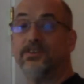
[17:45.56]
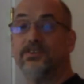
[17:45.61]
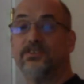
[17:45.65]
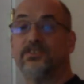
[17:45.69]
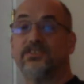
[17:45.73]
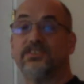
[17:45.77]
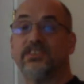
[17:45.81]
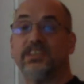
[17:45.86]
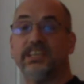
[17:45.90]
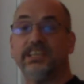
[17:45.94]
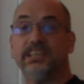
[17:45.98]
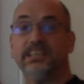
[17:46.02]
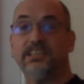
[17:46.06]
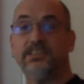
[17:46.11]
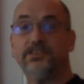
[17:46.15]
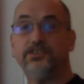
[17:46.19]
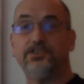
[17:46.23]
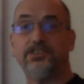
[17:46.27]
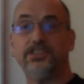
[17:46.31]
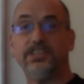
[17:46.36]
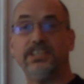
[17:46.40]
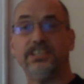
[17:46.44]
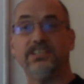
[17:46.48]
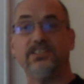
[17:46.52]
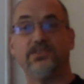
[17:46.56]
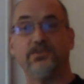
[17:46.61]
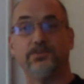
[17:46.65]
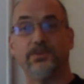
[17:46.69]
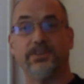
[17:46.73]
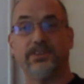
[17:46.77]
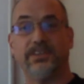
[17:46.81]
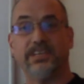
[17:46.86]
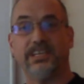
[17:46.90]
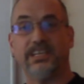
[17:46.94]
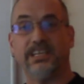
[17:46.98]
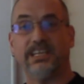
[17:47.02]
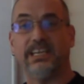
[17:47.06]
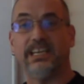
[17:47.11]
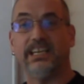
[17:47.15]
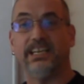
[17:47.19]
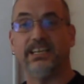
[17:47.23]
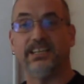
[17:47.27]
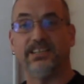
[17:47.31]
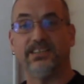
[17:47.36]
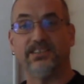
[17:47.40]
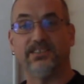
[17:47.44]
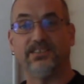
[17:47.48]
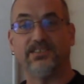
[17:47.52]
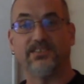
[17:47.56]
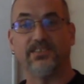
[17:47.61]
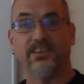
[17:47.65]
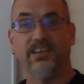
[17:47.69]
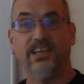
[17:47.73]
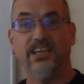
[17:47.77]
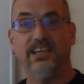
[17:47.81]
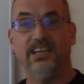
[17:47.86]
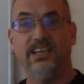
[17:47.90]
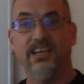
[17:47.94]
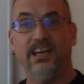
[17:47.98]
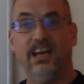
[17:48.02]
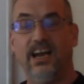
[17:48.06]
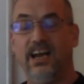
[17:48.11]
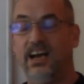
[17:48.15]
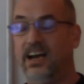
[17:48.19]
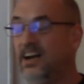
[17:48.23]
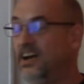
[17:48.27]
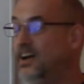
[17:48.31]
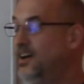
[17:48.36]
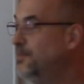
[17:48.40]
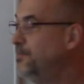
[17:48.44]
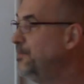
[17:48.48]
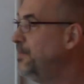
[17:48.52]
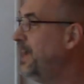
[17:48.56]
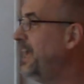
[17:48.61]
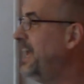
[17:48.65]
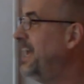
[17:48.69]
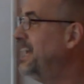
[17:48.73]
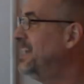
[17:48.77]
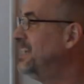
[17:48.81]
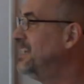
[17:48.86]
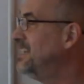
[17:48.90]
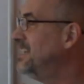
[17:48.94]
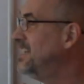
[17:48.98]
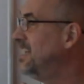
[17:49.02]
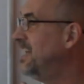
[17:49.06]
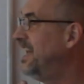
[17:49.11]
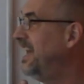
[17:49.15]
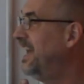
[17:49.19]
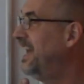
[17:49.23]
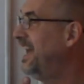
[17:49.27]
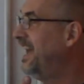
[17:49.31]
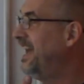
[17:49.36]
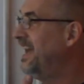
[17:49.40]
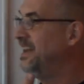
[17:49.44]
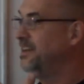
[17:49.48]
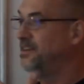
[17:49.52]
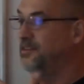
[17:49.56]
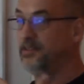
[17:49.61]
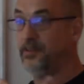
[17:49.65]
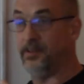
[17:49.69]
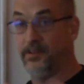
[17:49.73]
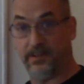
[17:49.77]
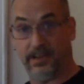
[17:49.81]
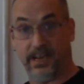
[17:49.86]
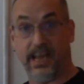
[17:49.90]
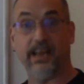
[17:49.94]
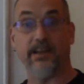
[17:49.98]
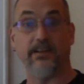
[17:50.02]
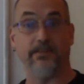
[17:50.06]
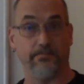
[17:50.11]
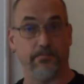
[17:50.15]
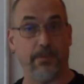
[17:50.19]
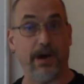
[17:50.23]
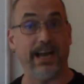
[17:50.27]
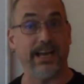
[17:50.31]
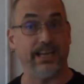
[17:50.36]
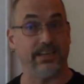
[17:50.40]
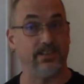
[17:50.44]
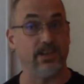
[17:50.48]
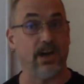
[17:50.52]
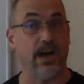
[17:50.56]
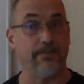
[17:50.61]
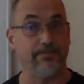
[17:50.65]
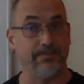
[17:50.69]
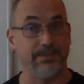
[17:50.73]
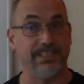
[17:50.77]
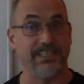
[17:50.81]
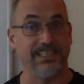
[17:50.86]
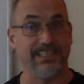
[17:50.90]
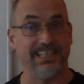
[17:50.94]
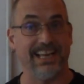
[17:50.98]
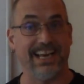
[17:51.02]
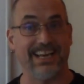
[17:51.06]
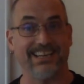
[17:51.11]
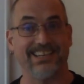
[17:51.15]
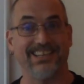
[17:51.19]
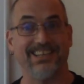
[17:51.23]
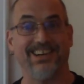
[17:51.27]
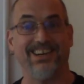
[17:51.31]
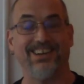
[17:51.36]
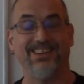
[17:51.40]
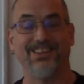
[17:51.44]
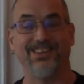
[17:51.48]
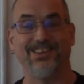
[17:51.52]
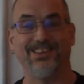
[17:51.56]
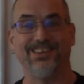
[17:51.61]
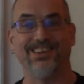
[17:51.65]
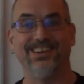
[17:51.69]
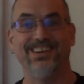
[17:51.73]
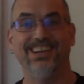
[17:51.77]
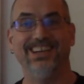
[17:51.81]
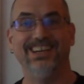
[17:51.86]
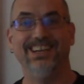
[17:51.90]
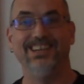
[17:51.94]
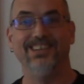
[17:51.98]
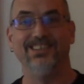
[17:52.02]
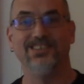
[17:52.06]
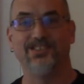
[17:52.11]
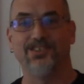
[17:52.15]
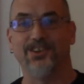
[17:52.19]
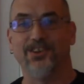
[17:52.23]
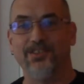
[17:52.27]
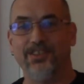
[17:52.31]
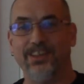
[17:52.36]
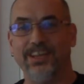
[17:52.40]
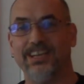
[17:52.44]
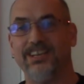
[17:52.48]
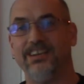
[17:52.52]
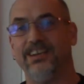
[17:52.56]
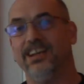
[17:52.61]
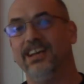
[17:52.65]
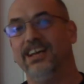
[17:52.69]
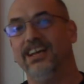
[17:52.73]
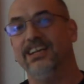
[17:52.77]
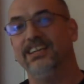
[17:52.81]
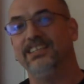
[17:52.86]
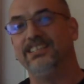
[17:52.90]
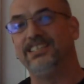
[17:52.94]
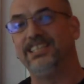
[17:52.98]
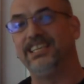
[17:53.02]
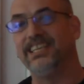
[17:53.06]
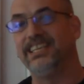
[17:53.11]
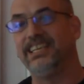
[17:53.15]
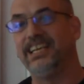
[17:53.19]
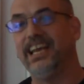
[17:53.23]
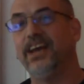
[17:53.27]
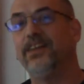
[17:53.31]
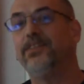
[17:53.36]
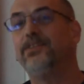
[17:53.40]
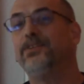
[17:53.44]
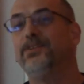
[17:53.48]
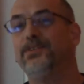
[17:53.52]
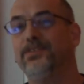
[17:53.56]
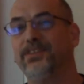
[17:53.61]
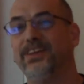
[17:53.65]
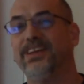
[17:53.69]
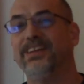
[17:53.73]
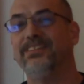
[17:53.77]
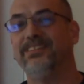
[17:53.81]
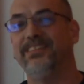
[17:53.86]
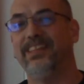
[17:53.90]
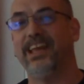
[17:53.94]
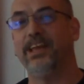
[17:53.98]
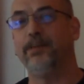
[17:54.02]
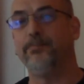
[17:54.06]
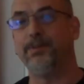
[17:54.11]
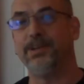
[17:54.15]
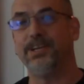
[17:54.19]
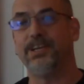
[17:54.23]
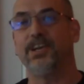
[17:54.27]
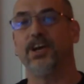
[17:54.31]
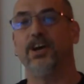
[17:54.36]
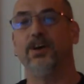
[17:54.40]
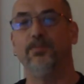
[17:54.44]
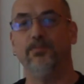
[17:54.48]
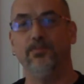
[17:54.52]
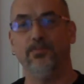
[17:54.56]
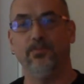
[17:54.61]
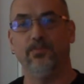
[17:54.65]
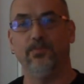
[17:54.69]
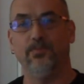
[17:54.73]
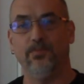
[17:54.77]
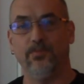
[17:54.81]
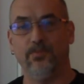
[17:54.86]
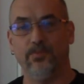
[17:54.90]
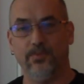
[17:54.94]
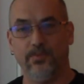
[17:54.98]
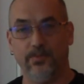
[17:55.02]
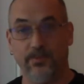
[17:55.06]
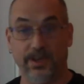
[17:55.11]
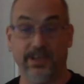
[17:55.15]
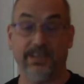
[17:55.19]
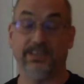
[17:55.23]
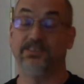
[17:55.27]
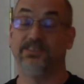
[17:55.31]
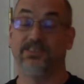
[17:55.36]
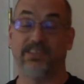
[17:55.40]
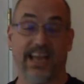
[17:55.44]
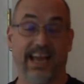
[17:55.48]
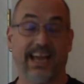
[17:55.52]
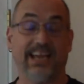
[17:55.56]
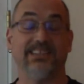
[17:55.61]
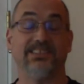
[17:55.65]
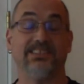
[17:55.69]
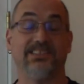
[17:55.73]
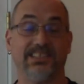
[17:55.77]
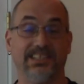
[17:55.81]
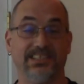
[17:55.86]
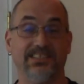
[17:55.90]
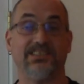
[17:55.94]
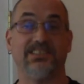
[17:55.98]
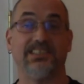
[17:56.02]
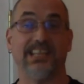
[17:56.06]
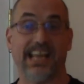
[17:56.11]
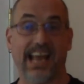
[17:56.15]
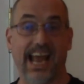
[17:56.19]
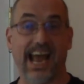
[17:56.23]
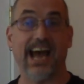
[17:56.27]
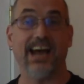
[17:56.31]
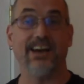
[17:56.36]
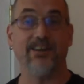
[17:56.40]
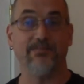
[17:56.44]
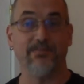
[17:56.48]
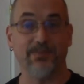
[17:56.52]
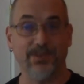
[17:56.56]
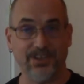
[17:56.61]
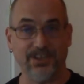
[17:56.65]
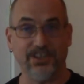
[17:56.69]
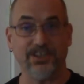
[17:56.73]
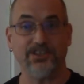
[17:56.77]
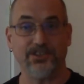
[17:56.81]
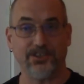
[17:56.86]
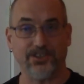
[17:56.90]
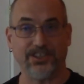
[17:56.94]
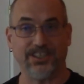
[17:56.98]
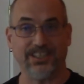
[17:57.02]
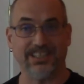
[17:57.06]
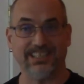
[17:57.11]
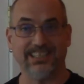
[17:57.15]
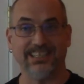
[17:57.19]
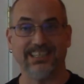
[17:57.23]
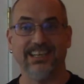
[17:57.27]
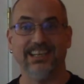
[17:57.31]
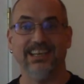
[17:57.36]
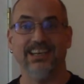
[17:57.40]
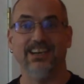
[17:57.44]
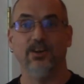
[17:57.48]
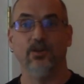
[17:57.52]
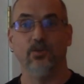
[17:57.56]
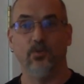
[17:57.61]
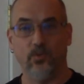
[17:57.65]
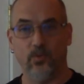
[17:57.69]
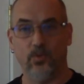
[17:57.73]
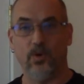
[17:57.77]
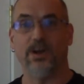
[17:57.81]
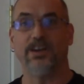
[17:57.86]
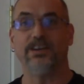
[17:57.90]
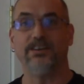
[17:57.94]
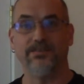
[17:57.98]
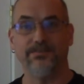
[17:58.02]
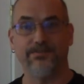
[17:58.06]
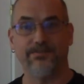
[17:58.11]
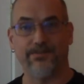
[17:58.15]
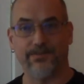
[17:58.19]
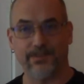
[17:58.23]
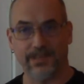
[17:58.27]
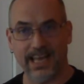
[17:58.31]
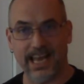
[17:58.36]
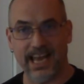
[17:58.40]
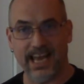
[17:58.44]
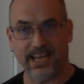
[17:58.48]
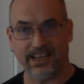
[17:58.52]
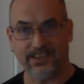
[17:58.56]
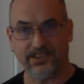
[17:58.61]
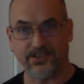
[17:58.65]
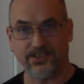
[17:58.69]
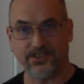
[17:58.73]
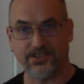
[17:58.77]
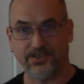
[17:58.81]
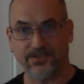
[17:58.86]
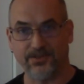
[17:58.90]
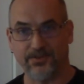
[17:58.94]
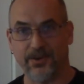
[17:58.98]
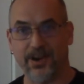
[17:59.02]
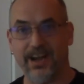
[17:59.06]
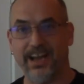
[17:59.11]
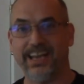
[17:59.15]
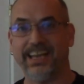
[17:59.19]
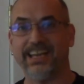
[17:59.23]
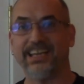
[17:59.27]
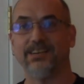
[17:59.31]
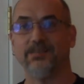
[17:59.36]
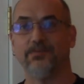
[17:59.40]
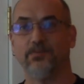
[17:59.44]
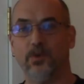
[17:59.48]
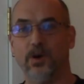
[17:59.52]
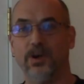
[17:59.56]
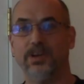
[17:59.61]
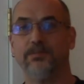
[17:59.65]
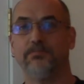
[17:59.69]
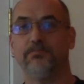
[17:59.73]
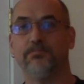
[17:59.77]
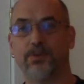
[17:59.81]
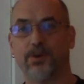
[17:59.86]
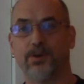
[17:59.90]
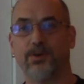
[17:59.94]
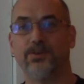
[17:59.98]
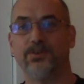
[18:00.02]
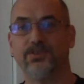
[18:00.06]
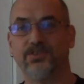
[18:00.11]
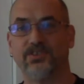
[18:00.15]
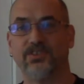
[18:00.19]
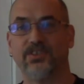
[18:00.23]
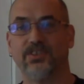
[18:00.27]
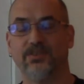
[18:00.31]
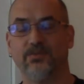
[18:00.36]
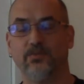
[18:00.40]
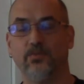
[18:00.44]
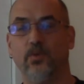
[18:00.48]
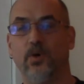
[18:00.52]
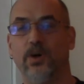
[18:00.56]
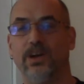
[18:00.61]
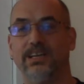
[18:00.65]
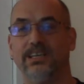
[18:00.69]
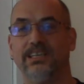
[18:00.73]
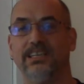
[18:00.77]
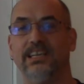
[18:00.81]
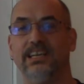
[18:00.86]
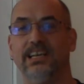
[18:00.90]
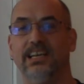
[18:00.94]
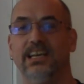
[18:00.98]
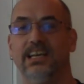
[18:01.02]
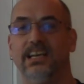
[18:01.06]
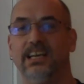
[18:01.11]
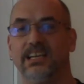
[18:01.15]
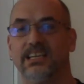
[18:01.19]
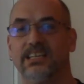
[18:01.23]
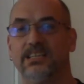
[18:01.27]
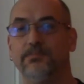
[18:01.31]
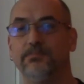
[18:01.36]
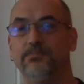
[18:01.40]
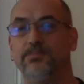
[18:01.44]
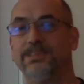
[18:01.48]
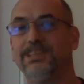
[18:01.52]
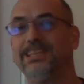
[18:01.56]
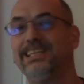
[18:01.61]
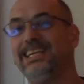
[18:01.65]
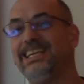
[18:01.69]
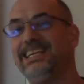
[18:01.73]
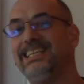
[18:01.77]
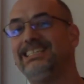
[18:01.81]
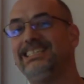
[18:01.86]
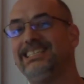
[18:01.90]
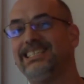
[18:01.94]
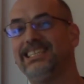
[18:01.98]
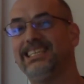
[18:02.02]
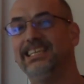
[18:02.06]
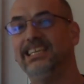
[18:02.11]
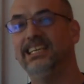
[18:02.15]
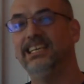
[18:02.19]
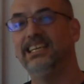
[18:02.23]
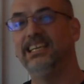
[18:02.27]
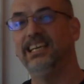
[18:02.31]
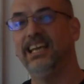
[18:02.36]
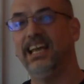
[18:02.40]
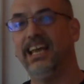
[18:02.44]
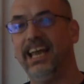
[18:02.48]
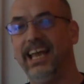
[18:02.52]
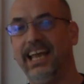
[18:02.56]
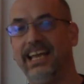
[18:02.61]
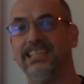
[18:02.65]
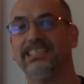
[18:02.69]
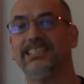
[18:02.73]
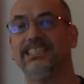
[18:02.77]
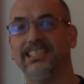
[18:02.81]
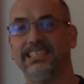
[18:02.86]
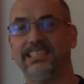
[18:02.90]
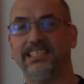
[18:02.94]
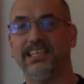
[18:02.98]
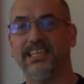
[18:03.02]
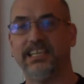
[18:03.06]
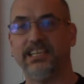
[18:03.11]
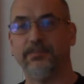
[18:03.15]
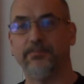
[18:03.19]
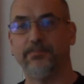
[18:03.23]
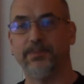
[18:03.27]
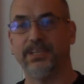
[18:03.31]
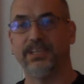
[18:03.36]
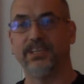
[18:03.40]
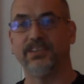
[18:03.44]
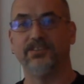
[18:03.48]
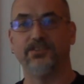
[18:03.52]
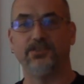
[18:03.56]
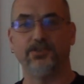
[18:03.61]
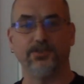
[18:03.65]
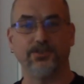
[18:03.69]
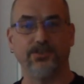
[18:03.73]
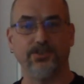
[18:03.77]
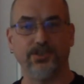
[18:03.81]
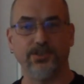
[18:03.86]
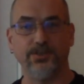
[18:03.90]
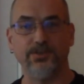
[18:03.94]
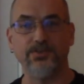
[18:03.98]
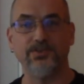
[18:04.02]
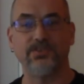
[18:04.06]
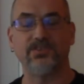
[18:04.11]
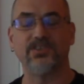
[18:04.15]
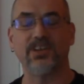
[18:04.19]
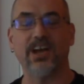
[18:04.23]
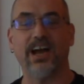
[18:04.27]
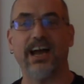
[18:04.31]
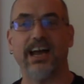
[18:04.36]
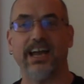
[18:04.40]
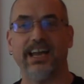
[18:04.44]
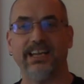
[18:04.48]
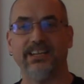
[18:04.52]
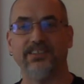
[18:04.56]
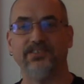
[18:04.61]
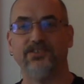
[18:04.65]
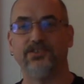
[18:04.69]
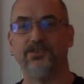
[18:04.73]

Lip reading: skin and she is within his, and by adopting that color, so that together then they become, as is the admonition, one flesh, right? One person, one complete entity, because you're two sides.